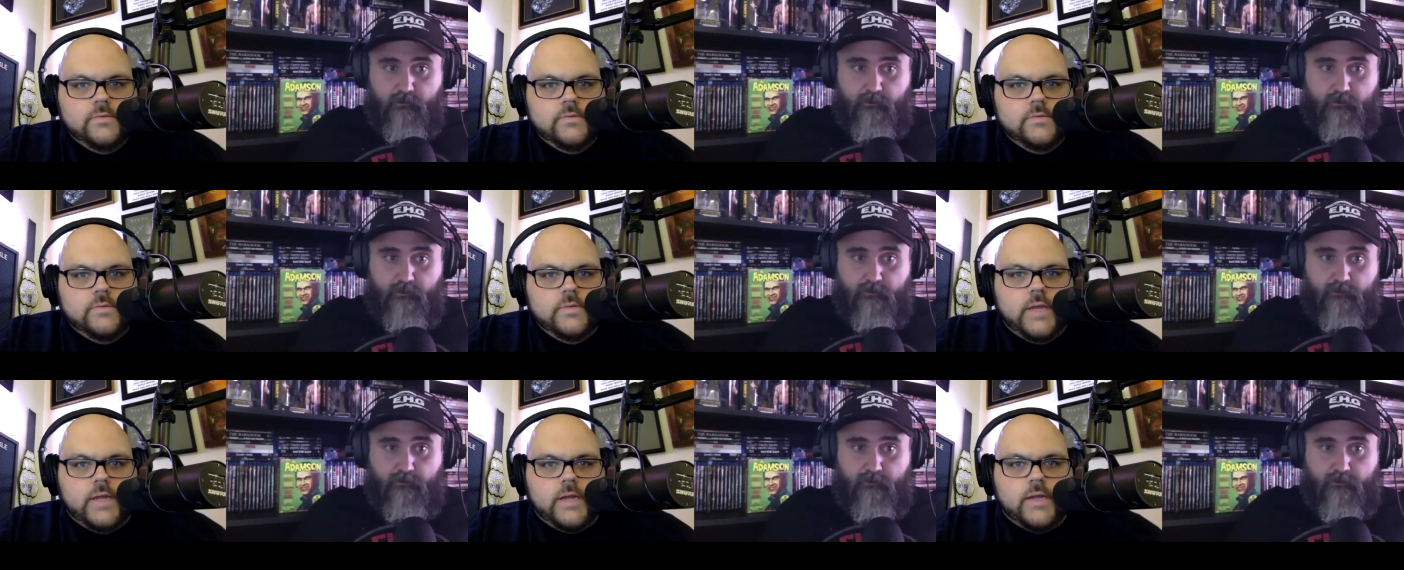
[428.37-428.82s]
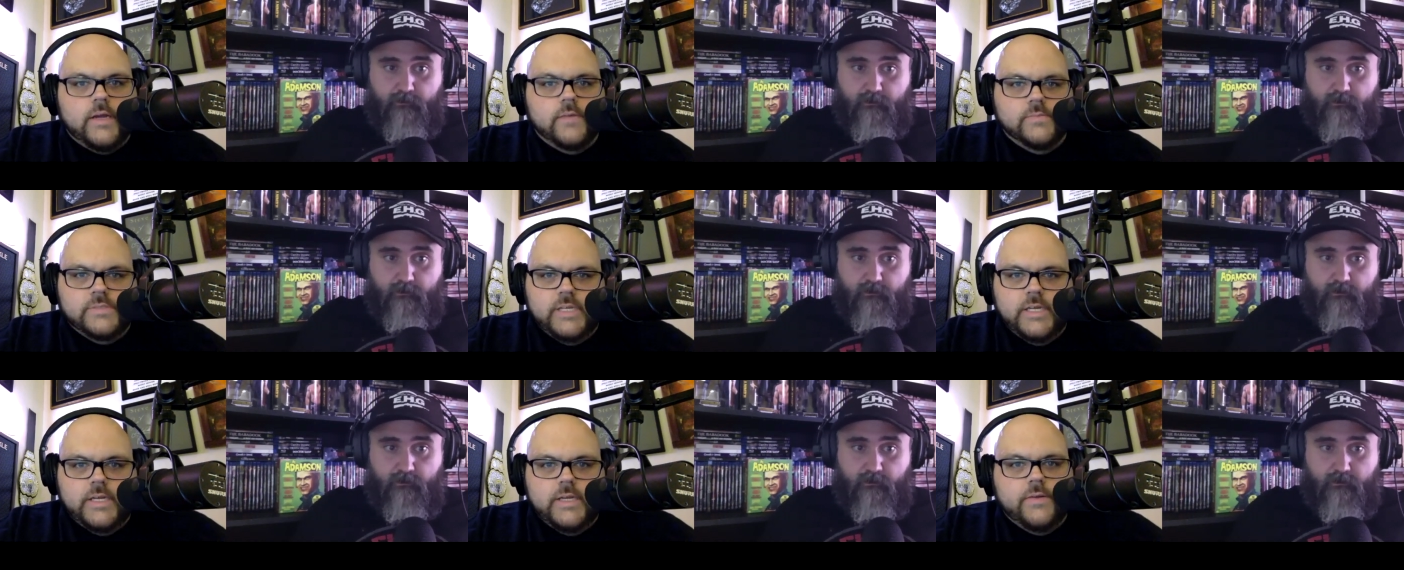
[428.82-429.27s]
Speaker 1: that
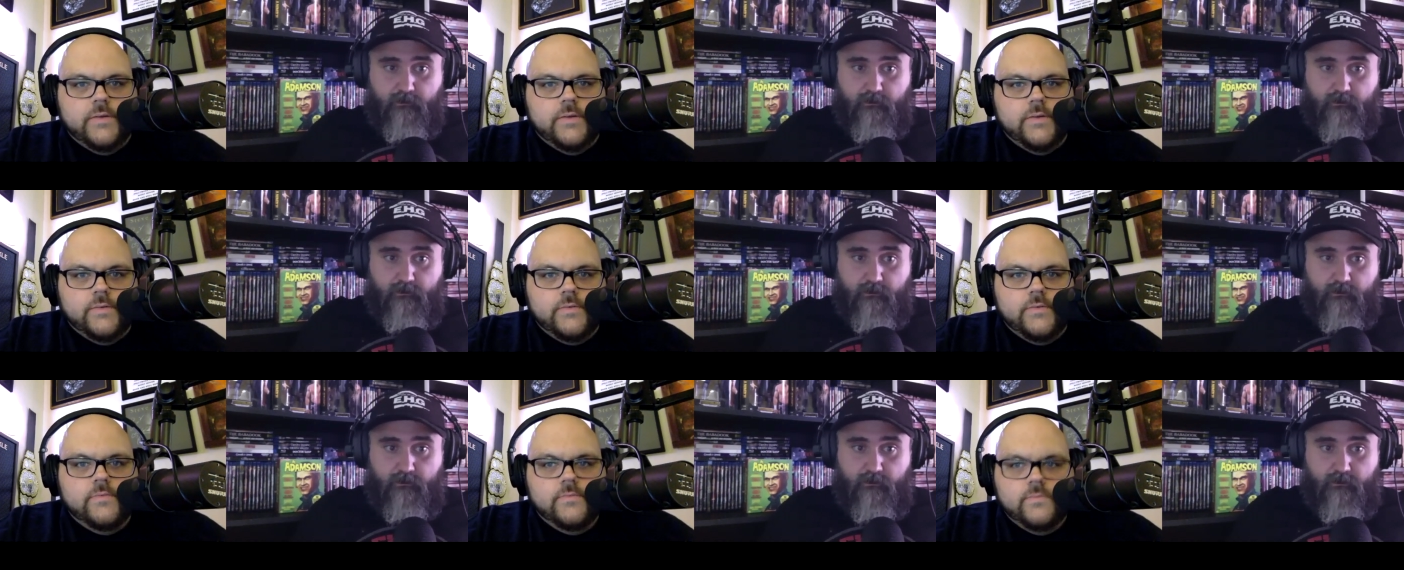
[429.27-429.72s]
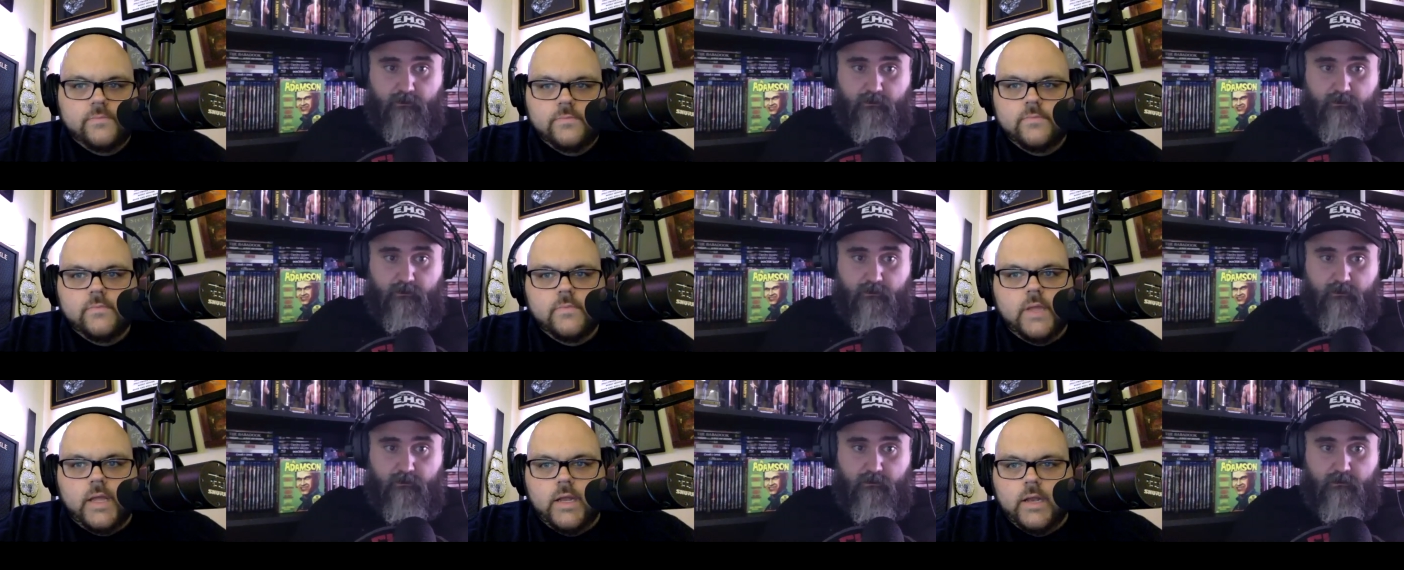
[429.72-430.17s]
comes in
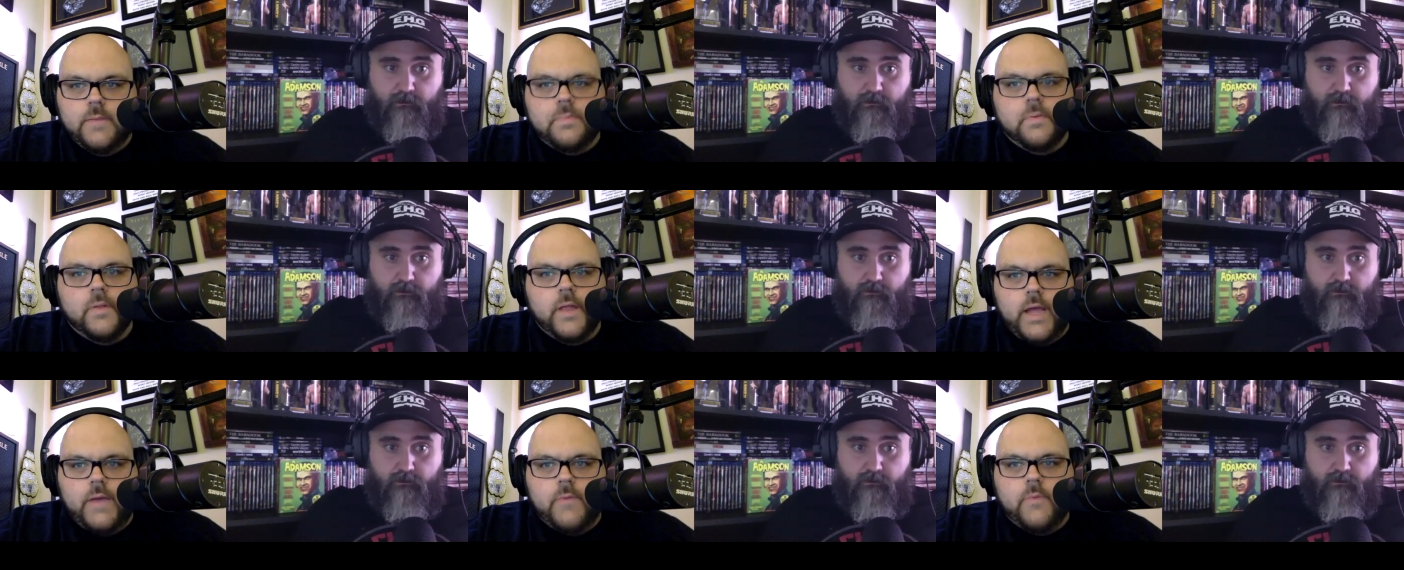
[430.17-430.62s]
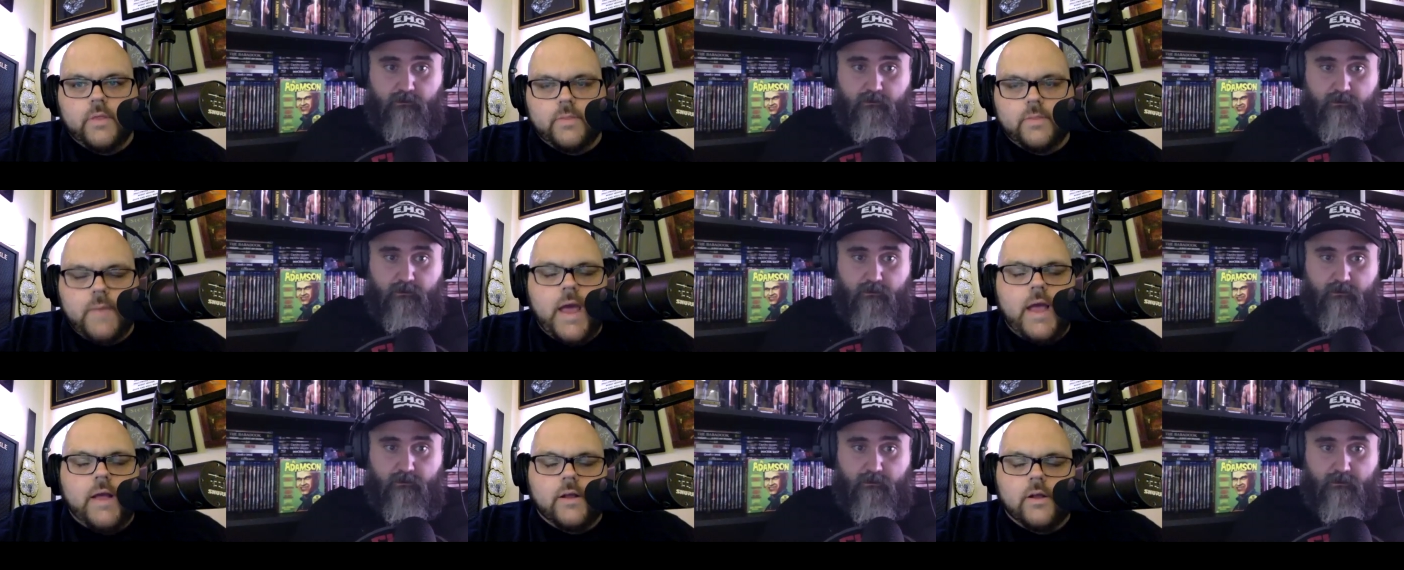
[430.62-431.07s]
into play with
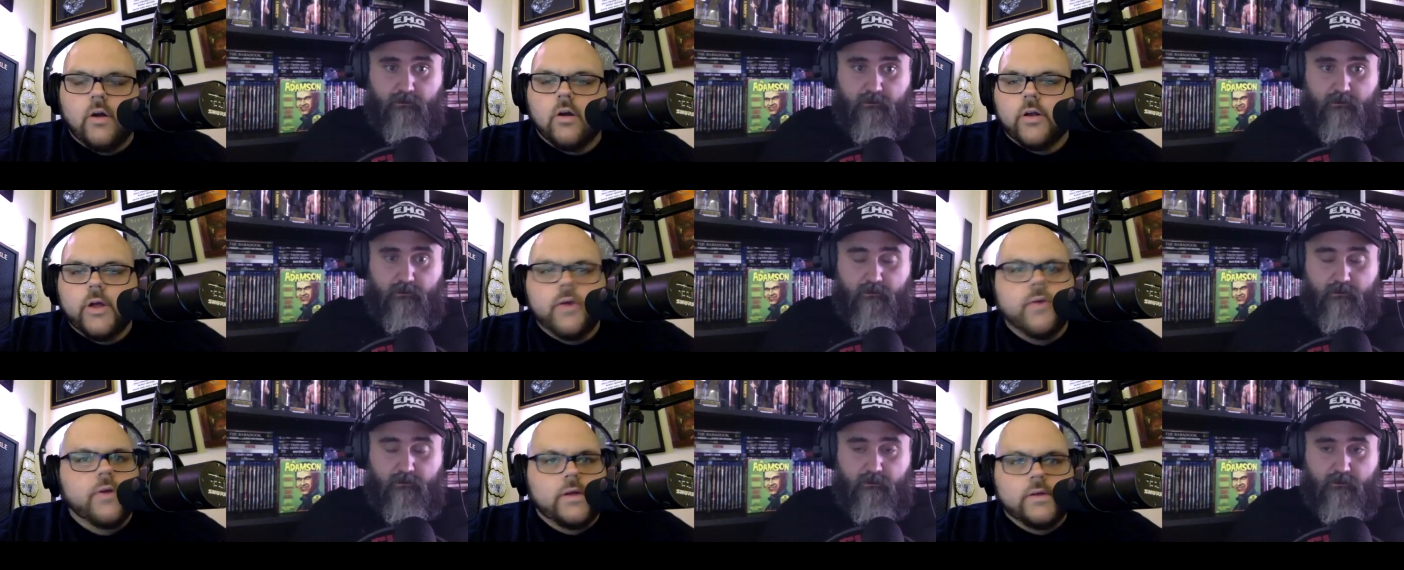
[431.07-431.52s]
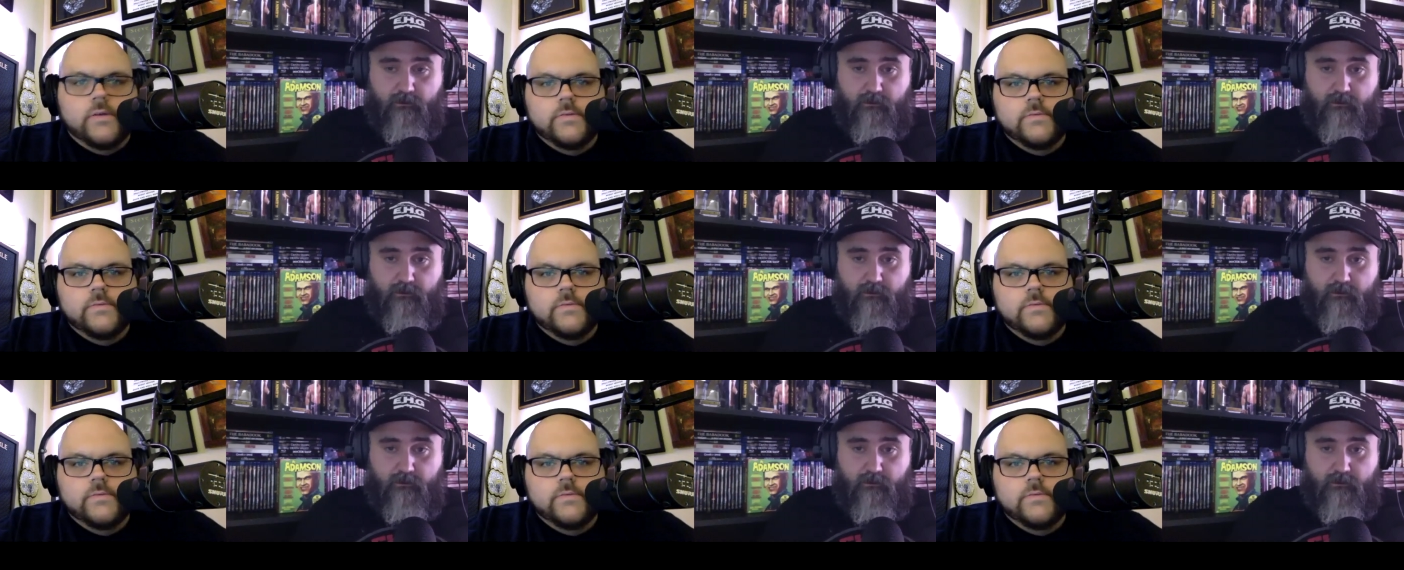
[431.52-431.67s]
Matt Cardona.